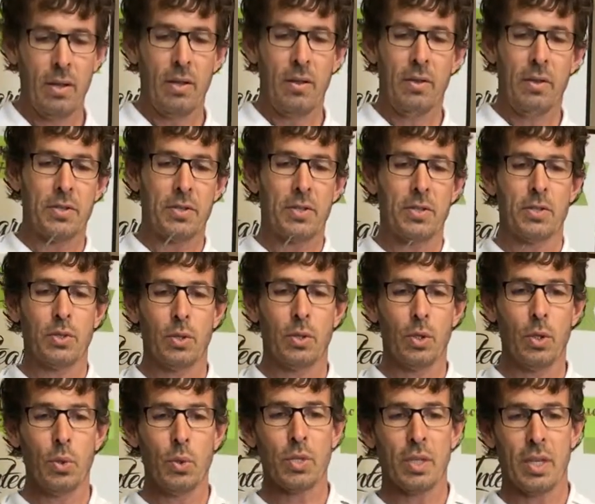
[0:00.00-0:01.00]
this is
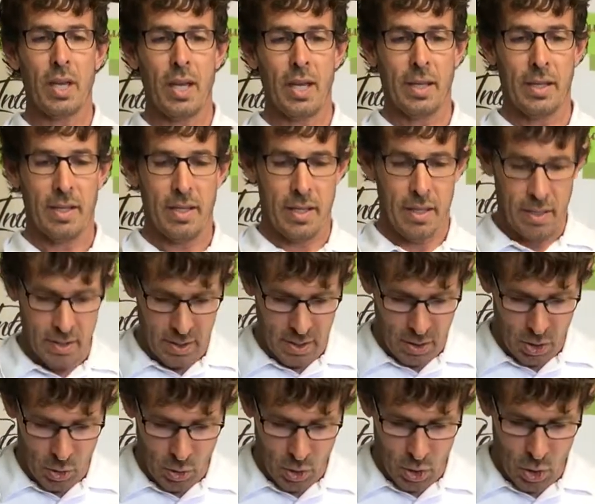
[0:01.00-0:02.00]
loose like this,
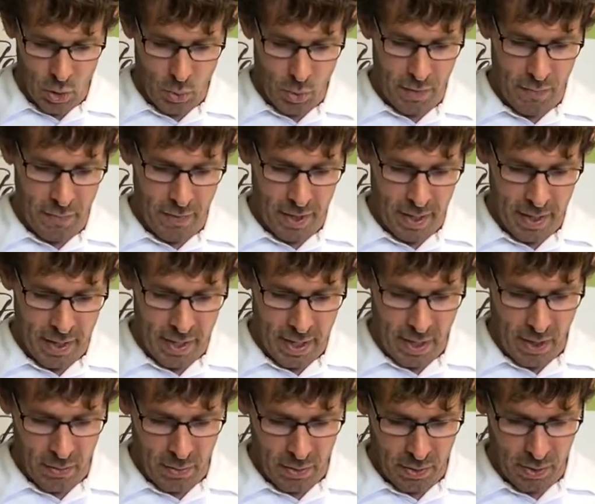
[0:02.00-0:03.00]
and you just want to find
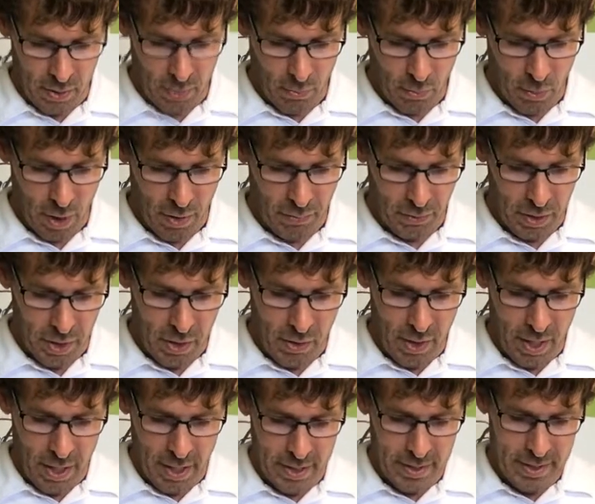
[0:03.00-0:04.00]
out roughly your
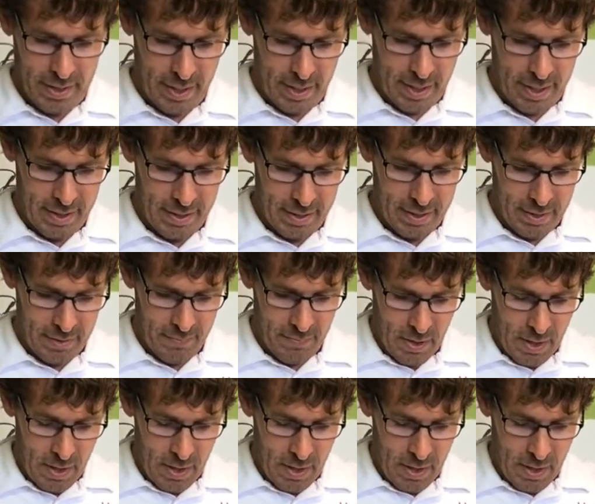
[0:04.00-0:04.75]
head size.